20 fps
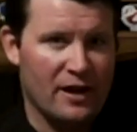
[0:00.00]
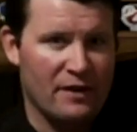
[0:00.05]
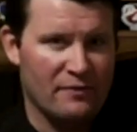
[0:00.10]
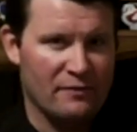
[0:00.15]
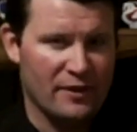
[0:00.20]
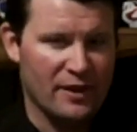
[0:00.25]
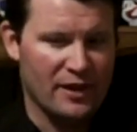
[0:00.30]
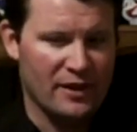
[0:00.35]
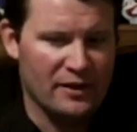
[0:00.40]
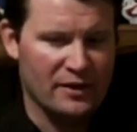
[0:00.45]

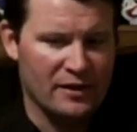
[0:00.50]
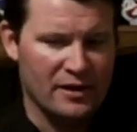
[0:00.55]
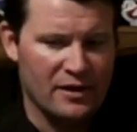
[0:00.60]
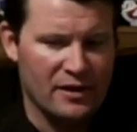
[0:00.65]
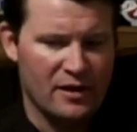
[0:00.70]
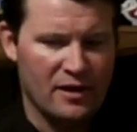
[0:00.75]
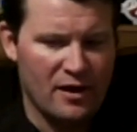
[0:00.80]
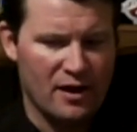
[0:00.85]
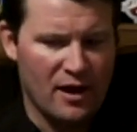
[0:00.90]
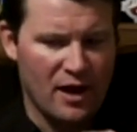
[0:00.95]
And then
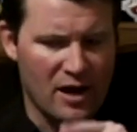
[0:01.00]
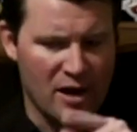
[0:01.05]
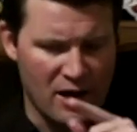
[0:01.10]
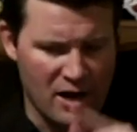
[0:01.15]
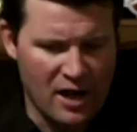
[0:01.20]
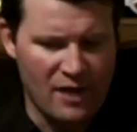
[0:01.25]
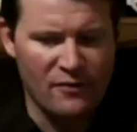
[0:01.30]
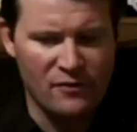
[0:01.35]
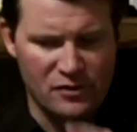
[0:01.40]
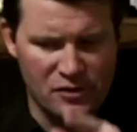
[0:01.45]

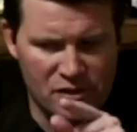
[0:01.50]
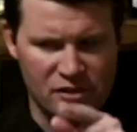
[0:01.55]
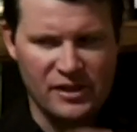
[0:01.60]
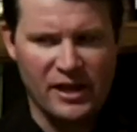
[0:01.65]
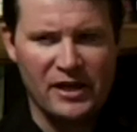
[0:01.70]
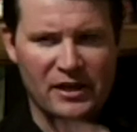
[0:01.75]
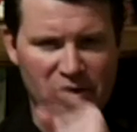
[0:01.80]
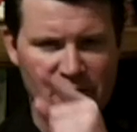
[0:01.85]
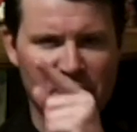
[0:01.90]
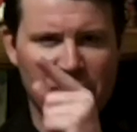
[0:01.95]
another
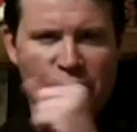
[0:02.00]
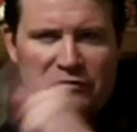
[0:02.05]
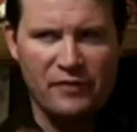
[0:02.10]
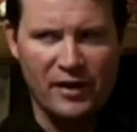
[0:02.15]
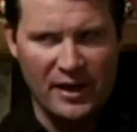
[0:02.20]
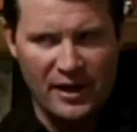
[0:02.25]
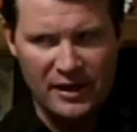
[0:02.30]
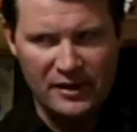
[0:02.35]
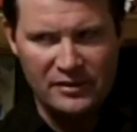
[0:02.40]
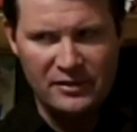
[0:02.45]
psycho
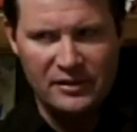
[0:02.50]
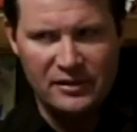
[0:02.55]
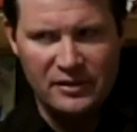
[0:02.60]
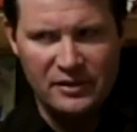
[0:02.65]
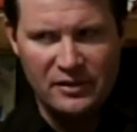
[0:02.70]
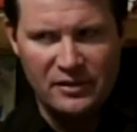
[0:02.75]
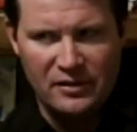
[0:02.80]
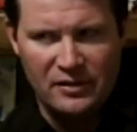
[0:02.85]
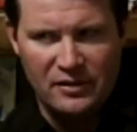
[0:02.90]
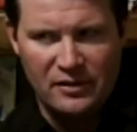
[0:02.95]
fan,
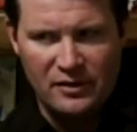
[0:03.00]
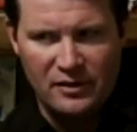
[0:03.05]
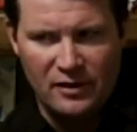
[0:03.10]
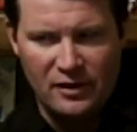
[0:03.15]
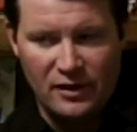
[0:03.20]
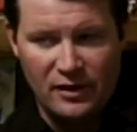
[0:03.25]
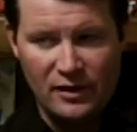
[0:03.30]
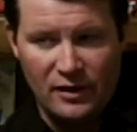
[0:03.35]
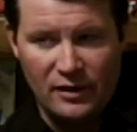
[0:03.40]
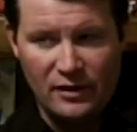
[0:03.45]

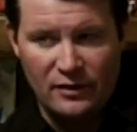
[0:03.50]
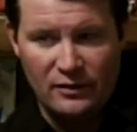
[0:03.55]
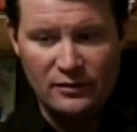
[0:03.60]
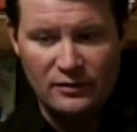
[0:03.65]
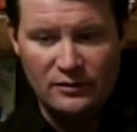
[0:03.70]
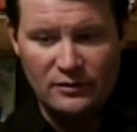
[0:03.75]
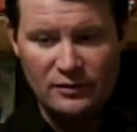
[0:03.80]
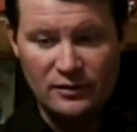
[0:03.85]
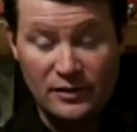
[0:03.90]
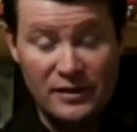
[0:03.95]

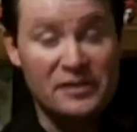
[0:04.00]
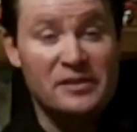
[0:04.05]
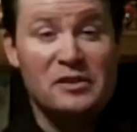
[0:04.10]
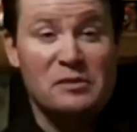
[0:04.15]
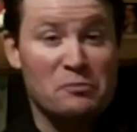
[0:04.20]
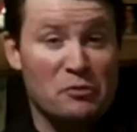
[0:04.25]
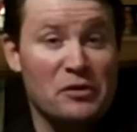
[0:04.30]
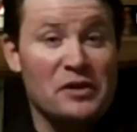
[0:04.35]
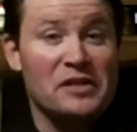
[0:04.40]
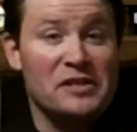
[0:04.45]
because
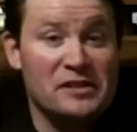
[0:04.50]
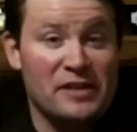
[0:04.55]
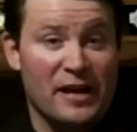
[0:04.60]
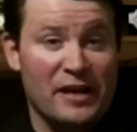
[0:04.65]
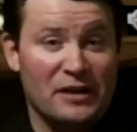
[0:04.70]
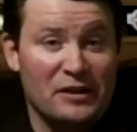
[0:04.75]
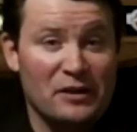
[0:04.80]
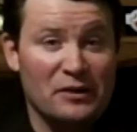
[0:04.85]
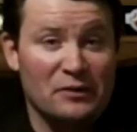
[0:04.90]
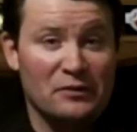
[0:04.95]
it's pretty
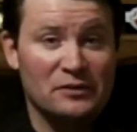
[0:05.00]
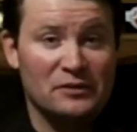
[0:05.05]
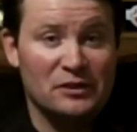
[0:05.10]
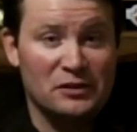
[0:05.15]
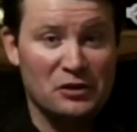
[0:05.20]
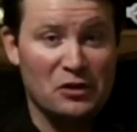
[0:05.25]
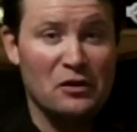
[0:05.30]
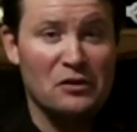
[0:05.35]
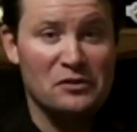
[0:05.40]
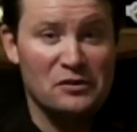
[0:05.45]
psycho to
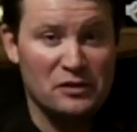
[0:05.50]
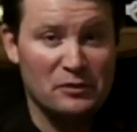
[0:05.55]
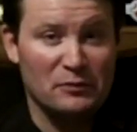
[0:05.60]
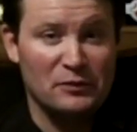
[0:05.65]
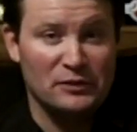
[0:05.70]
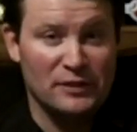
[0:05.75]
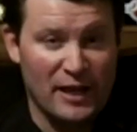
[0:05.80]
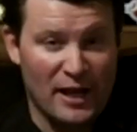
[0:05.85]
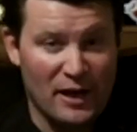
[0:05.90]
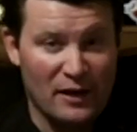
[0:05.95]
call
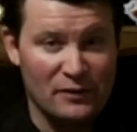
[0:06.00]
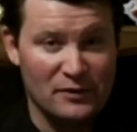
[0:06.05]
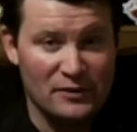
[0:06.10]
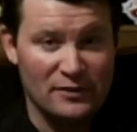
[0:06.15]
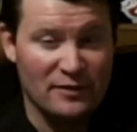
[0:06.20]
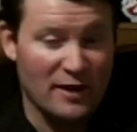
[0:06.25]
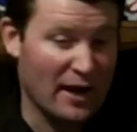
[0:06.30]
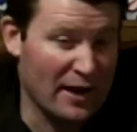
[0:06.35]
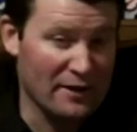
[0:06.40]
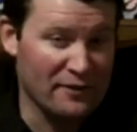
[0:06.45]
someone's
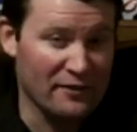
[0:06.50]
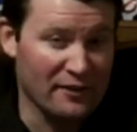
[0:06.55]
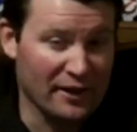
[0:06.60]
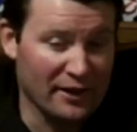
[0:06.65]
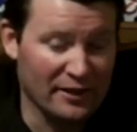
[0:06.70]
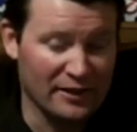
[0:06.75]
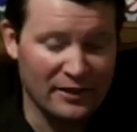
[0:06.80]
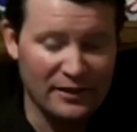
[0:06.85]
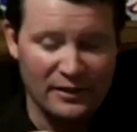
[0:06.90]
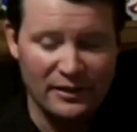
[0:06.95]
house, I
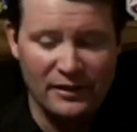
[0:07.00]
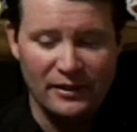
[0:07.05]
think,